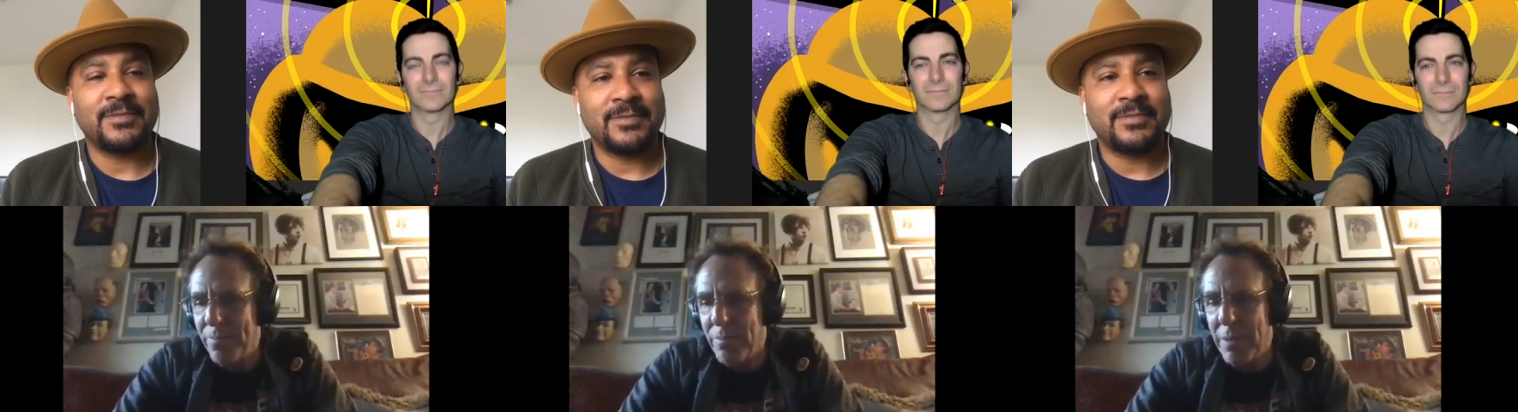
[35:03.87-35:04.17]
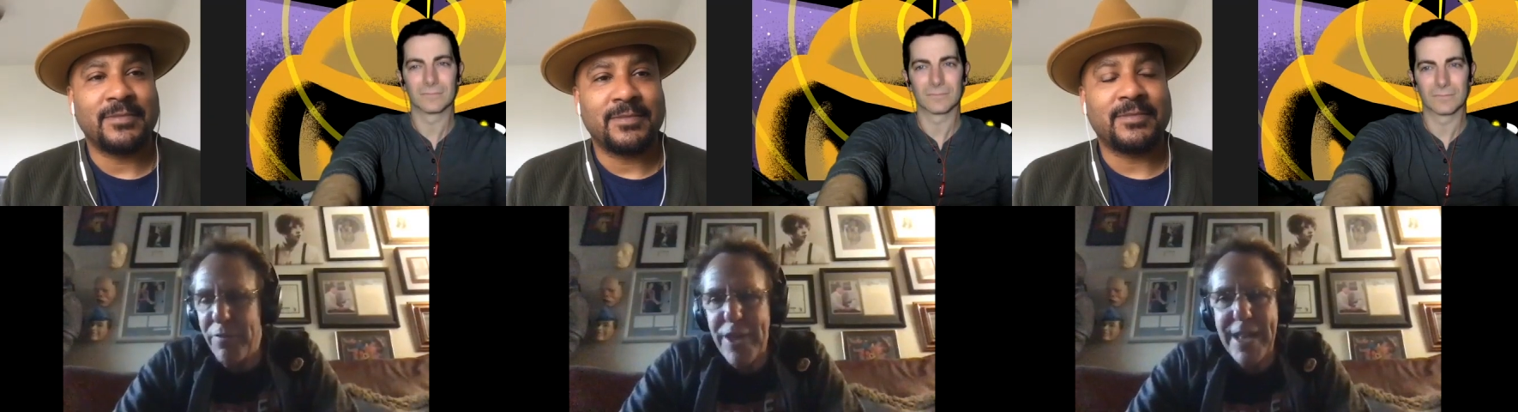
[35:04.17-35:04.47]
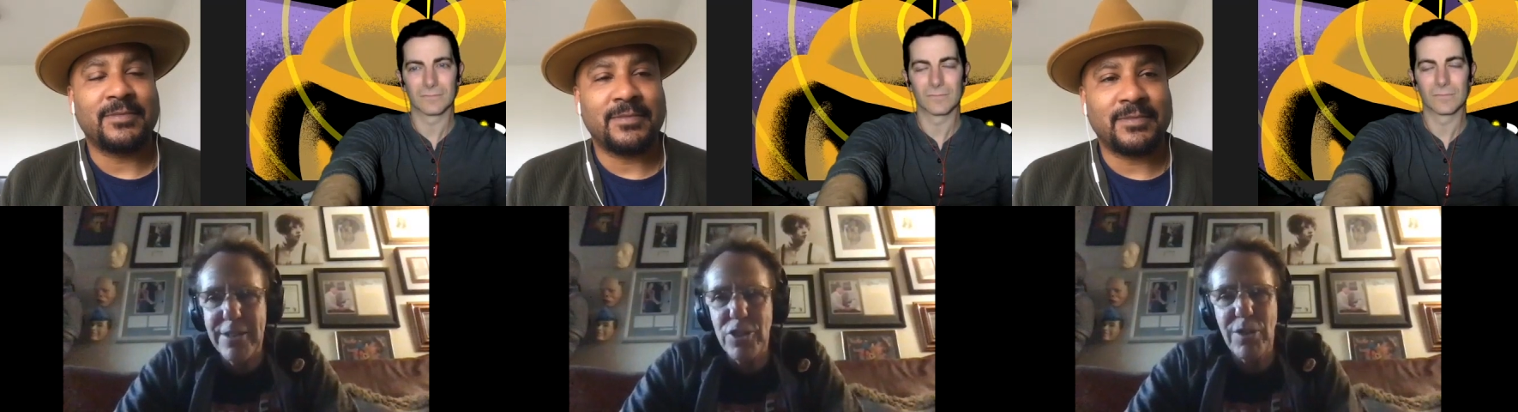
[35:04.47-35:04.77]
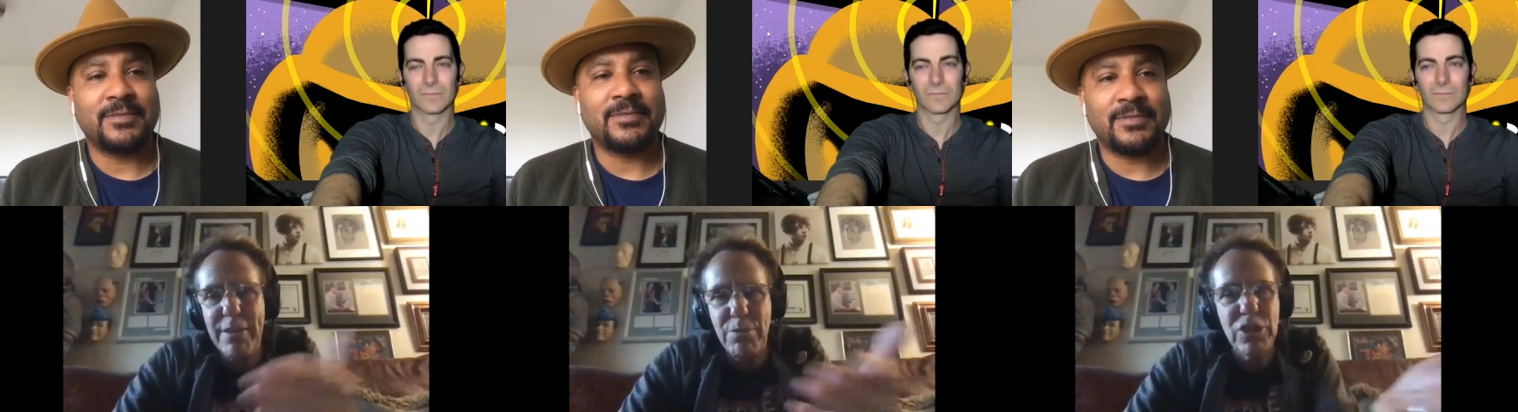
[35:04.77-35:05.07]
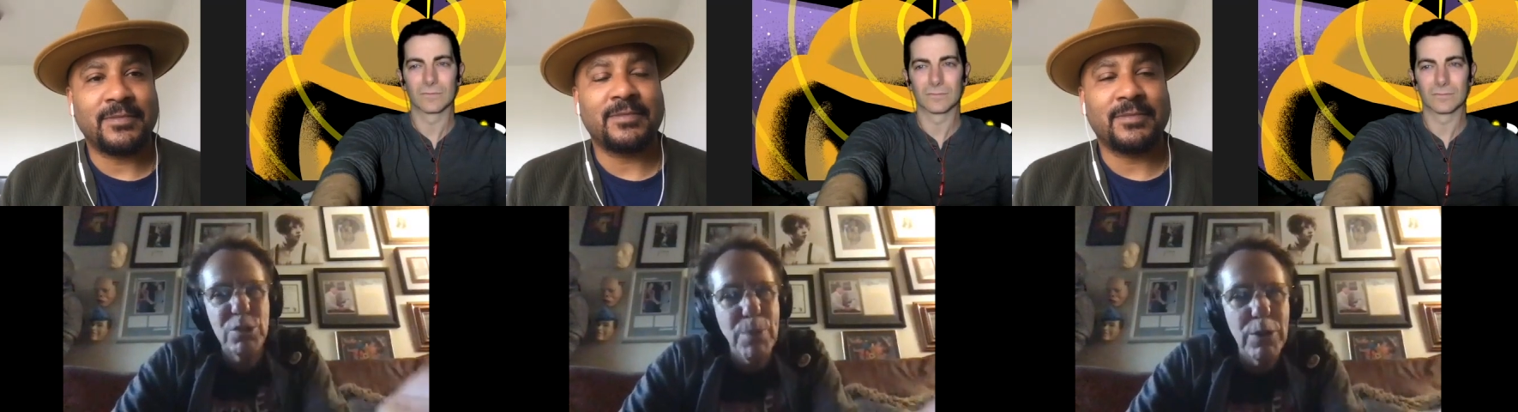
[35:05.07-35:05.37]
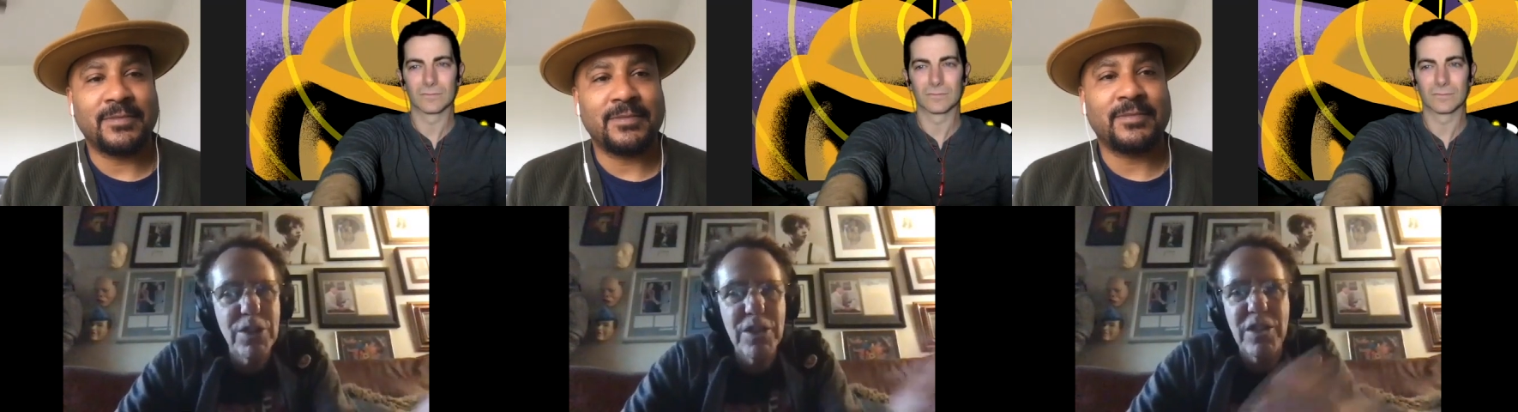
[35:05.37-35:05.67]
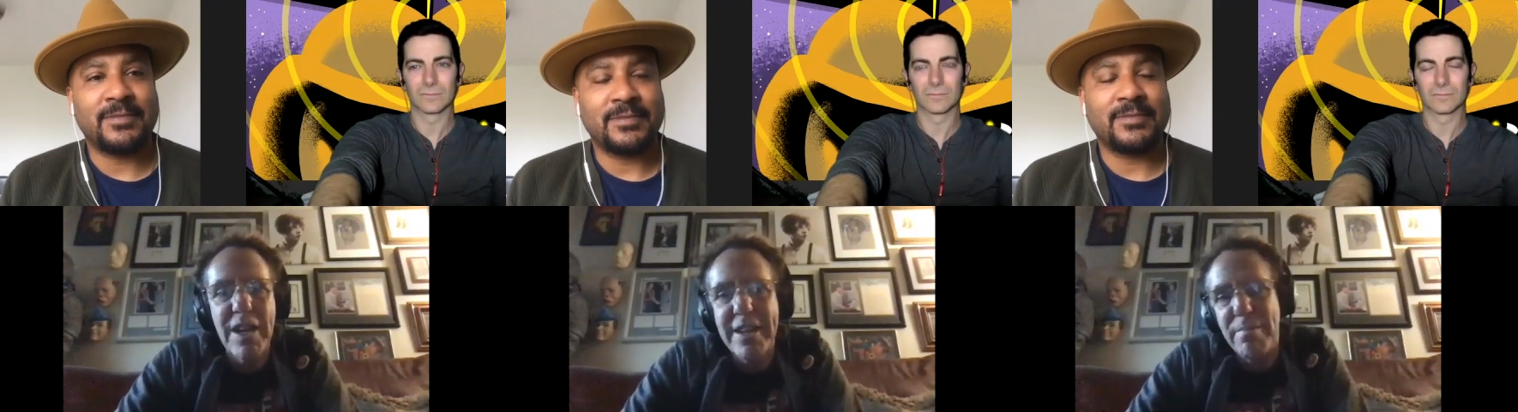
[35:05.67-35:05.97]
Speaker 1: my fans so like we just posted the
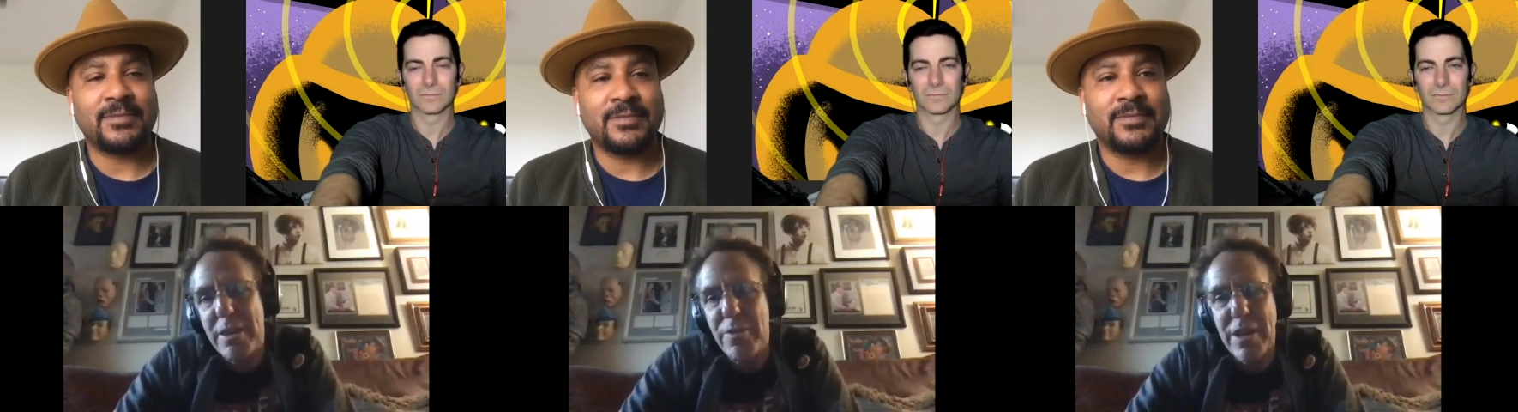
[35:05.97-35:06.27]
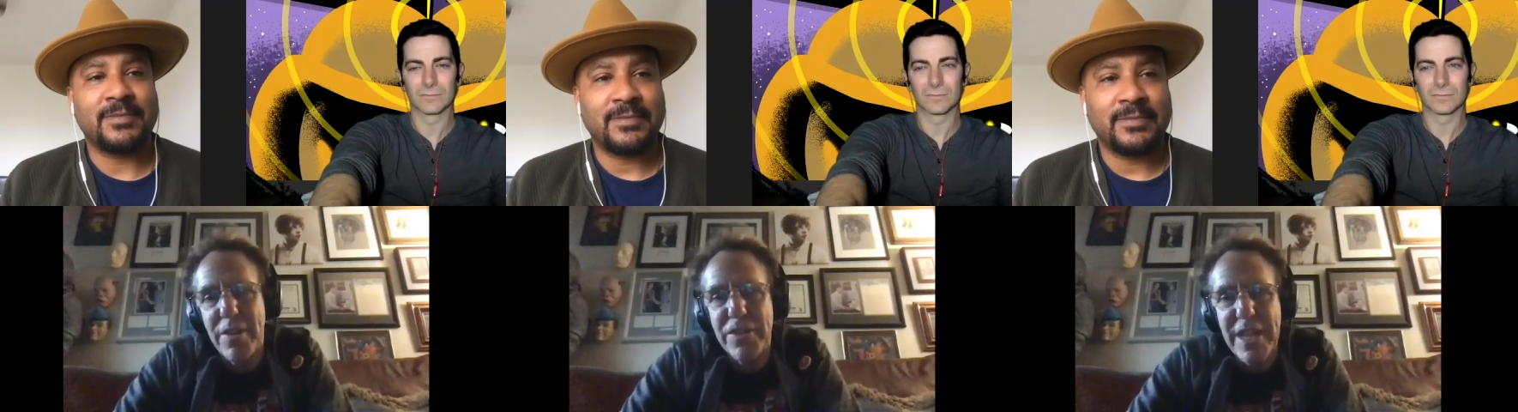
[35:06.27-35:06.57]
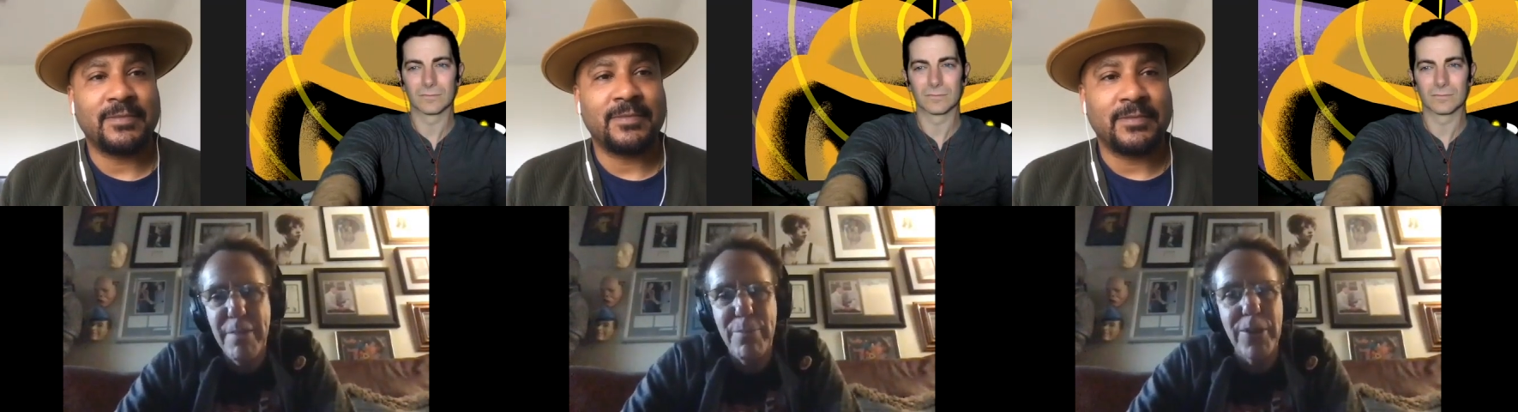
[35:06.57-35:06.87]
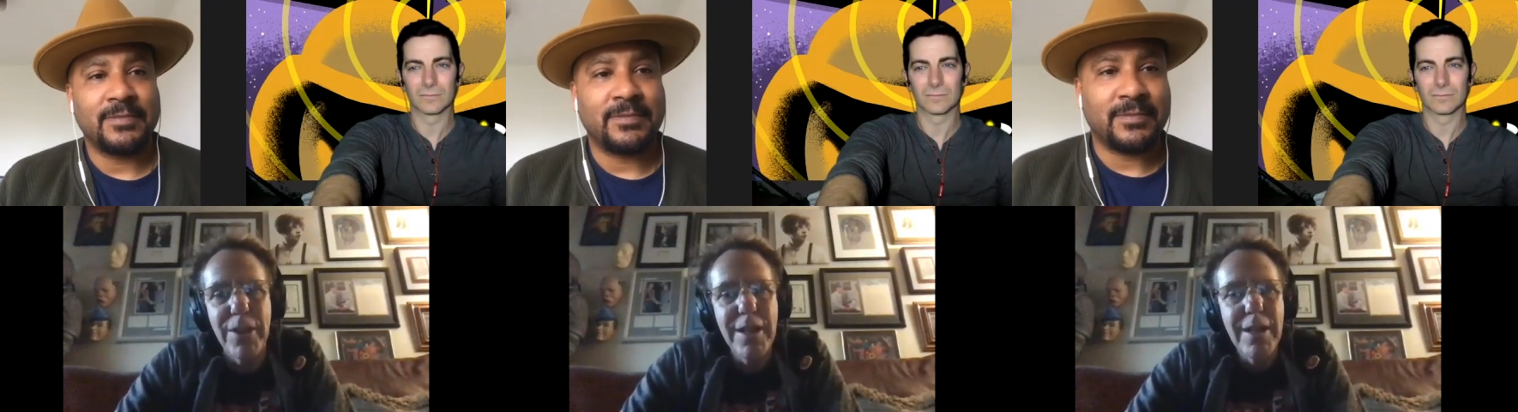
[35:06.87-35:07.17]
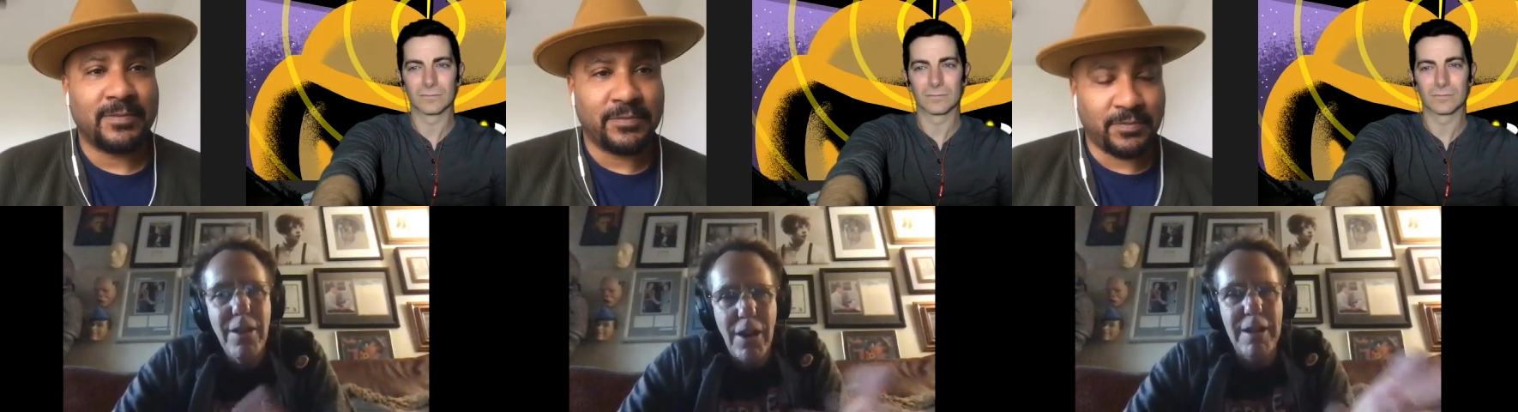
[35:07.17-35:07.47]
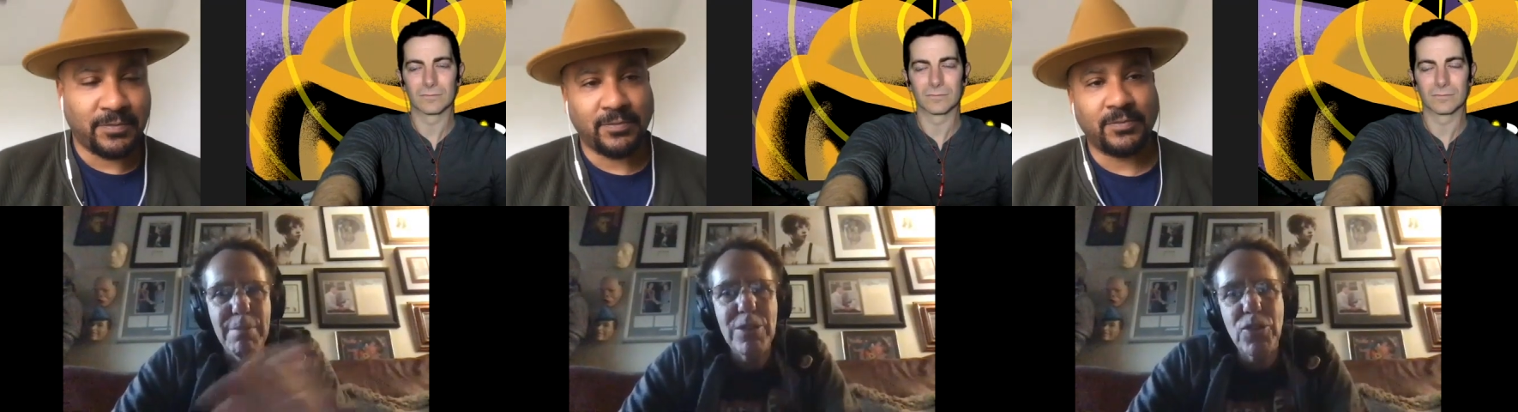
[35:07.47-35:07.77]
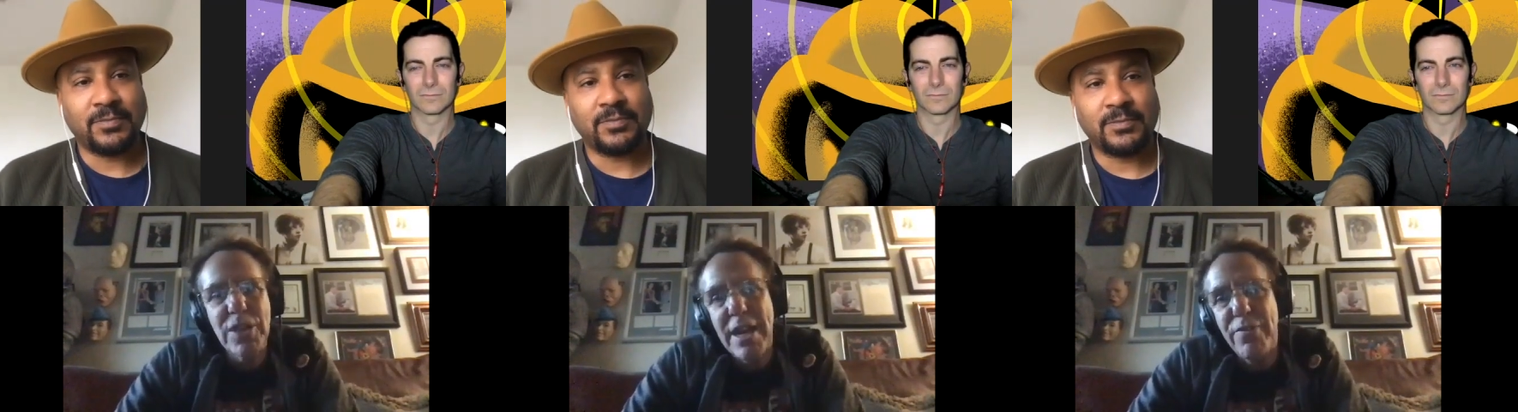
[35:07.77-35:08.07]
documentary on the table on mr
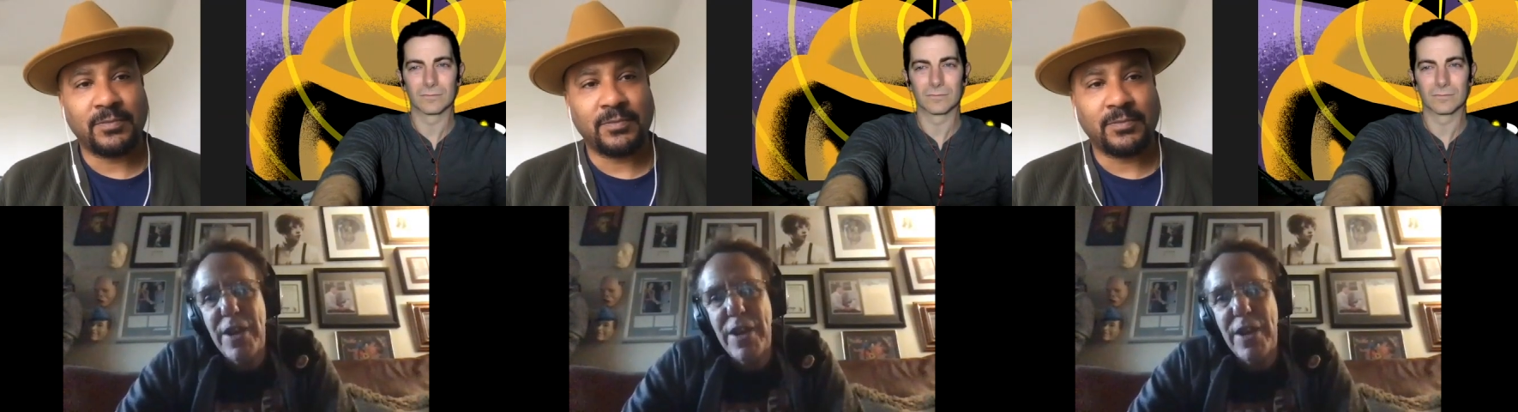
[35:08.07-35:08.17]
sci-fi